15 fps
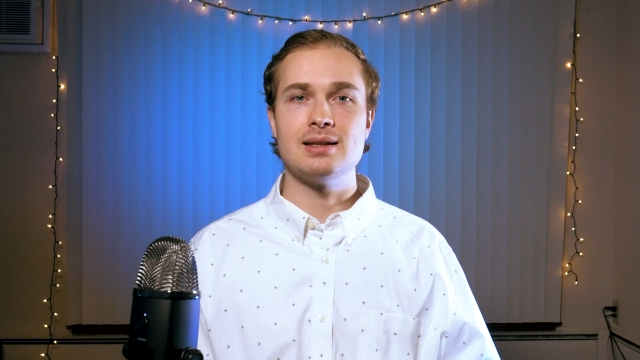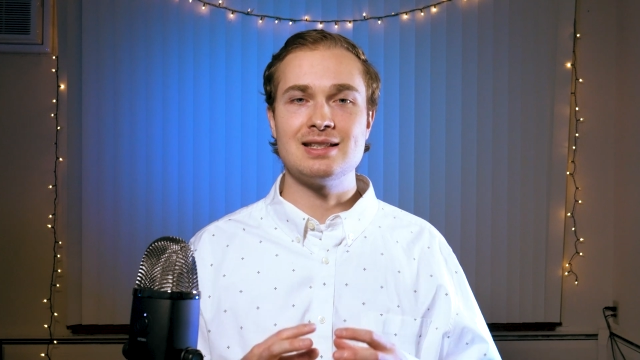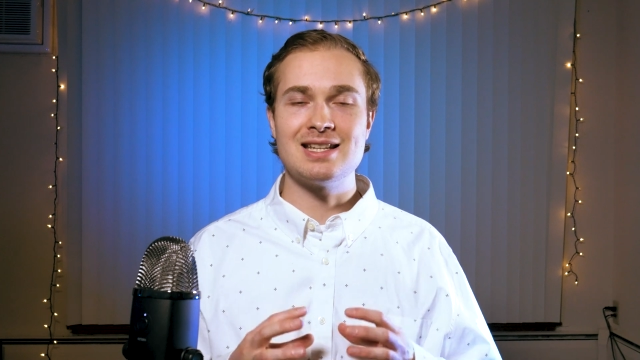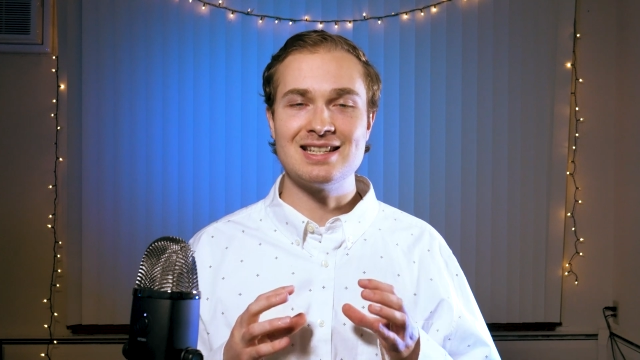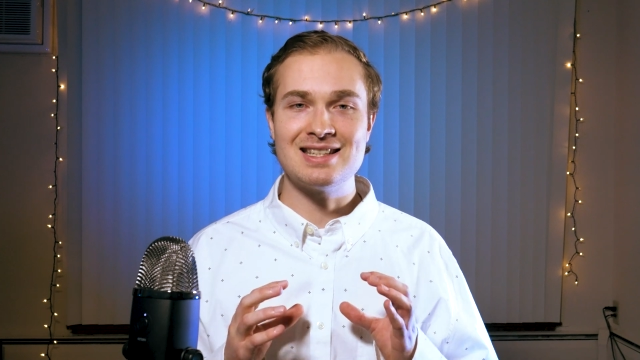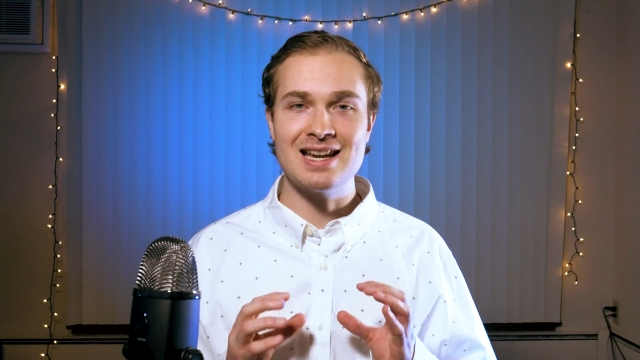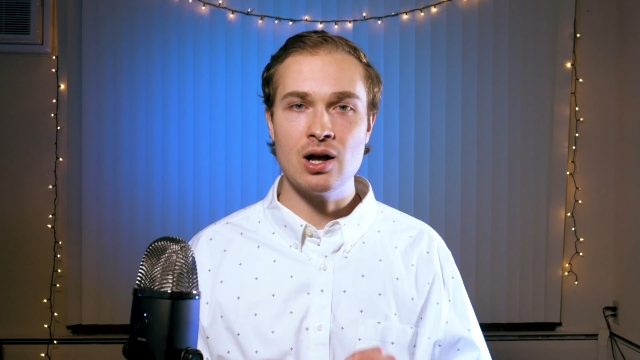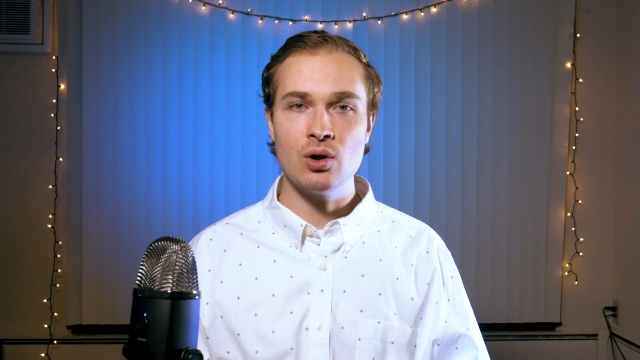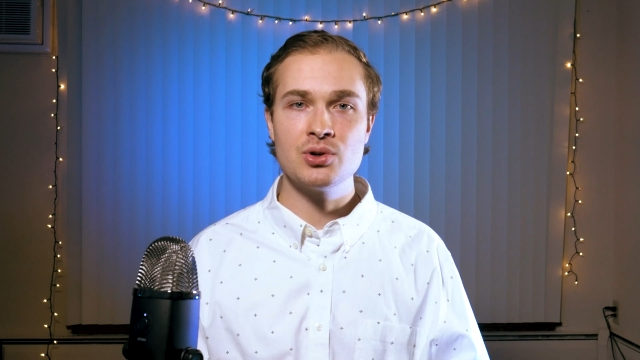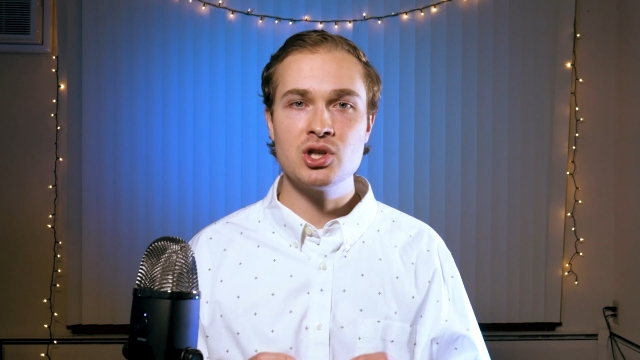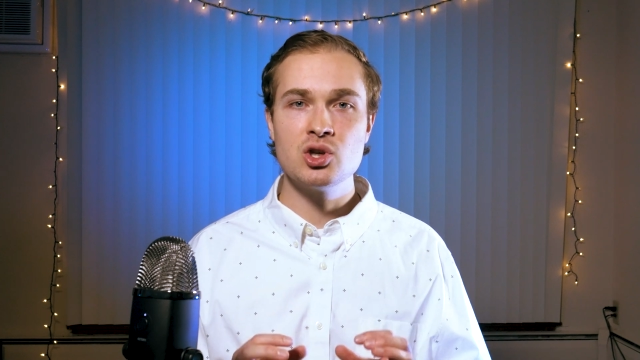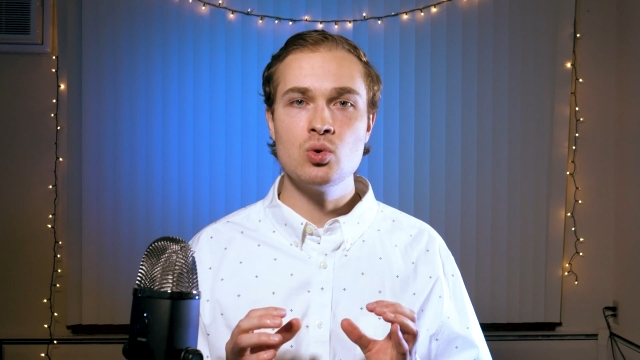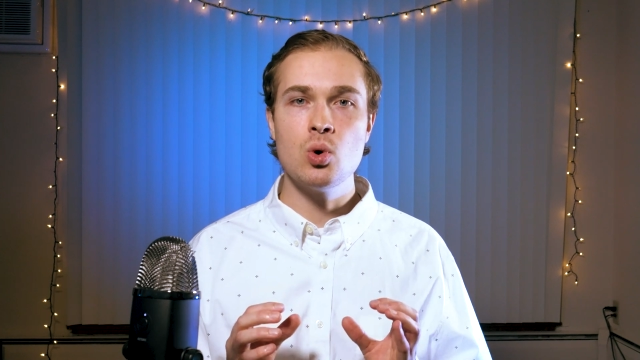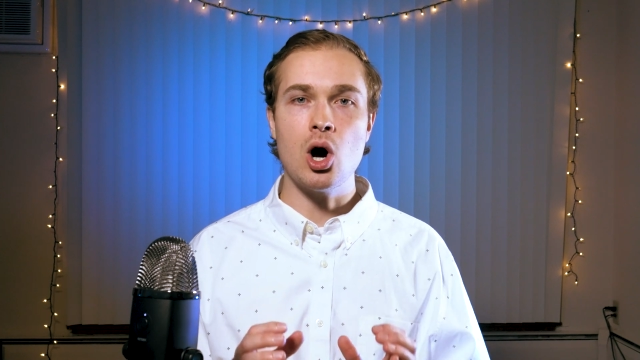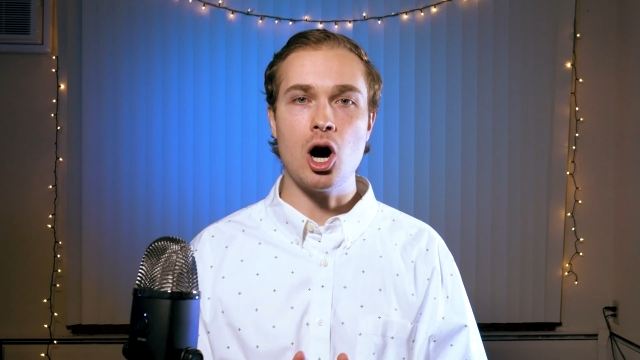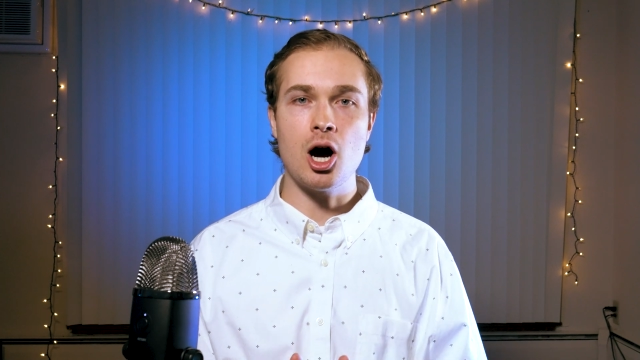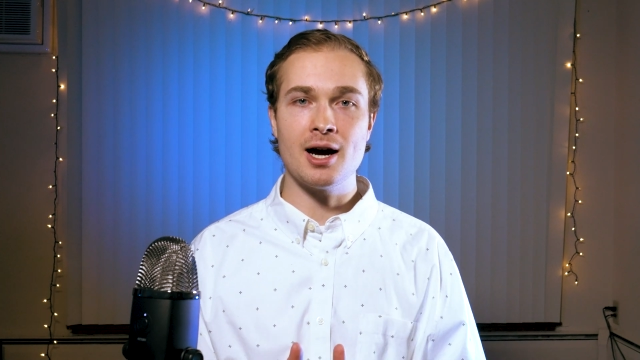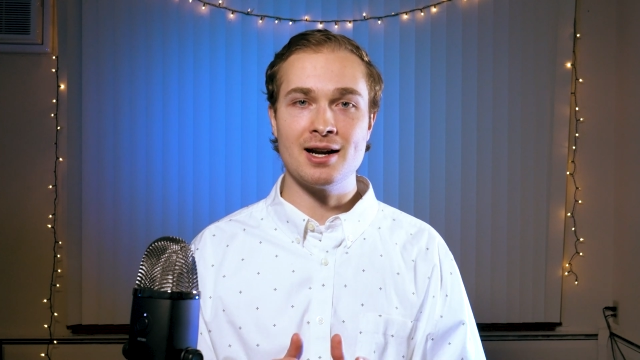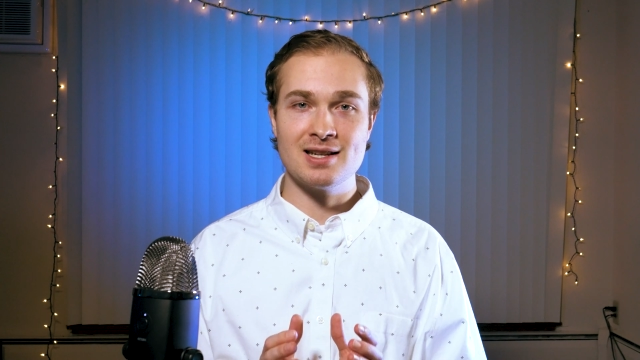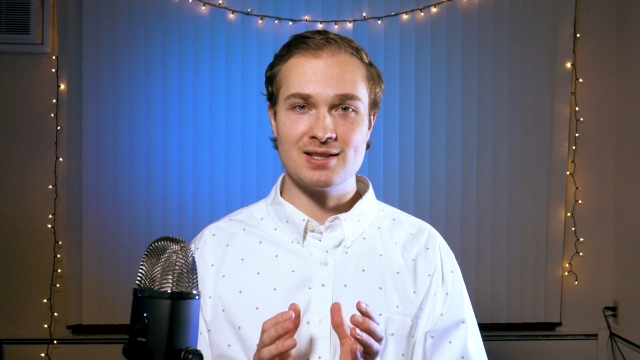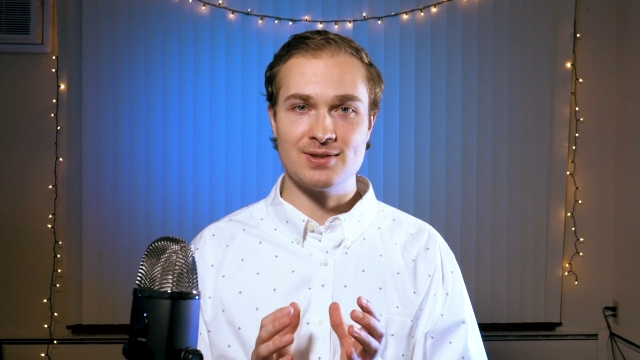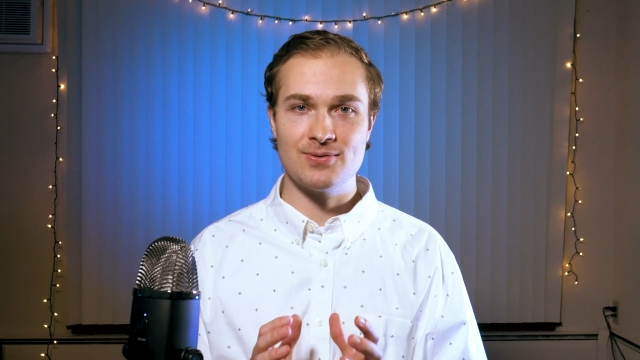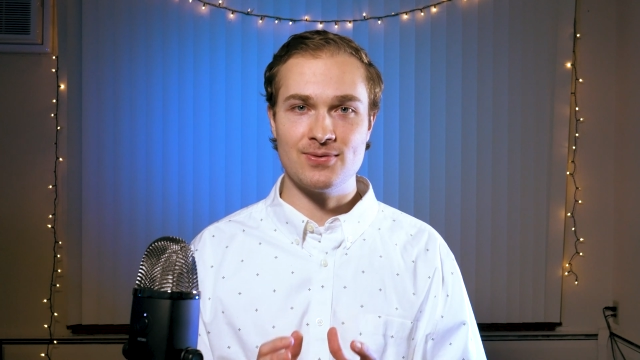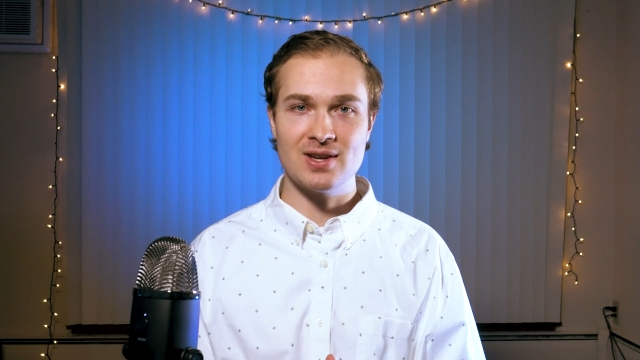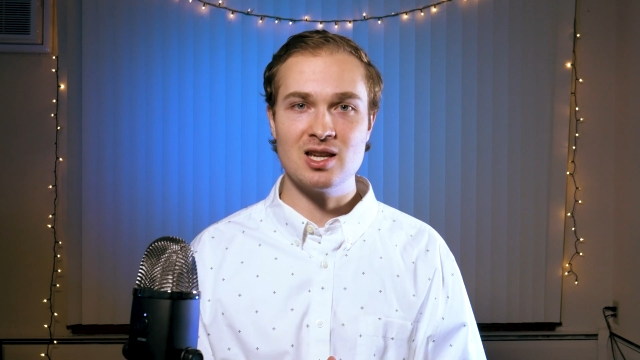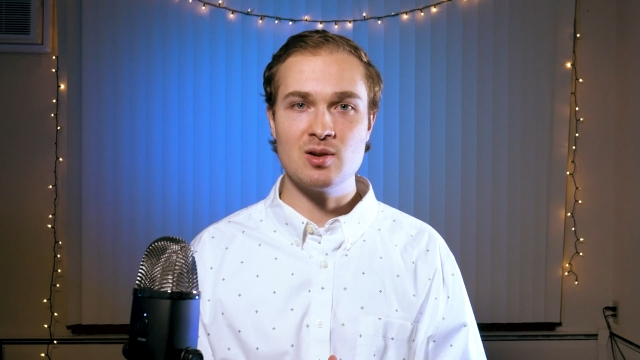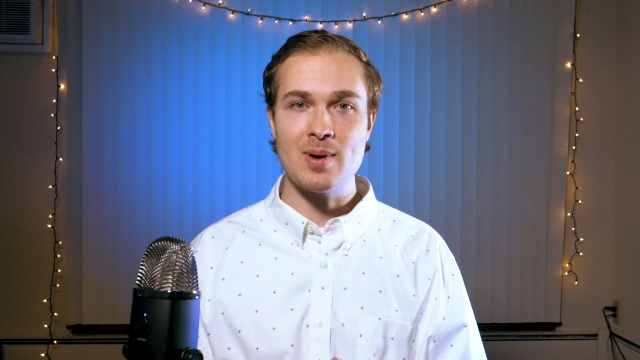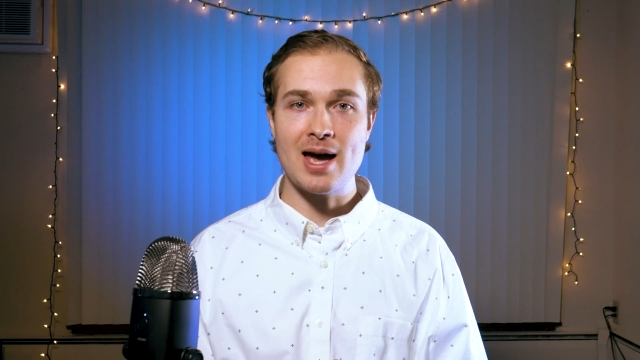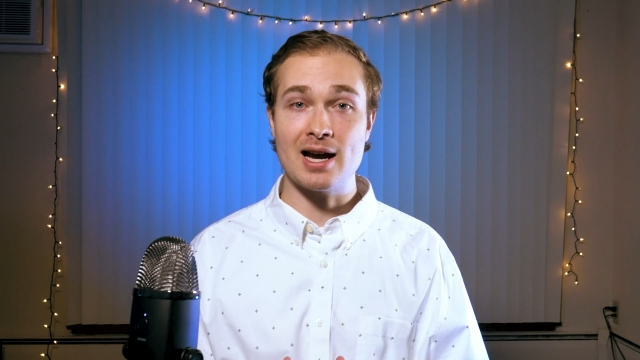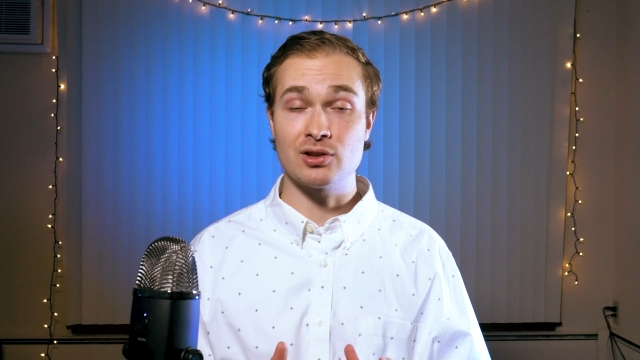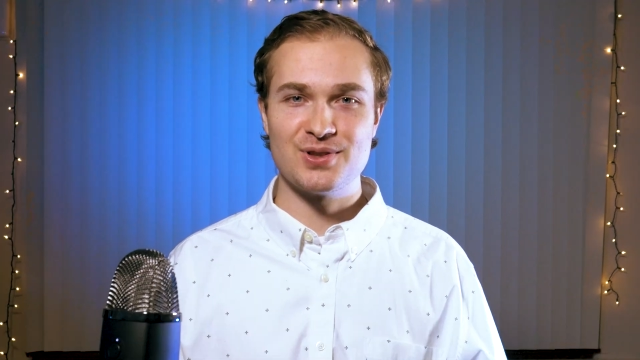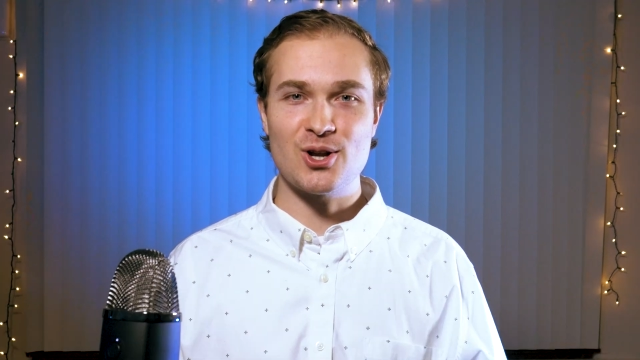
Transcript: to tell you honest feedback.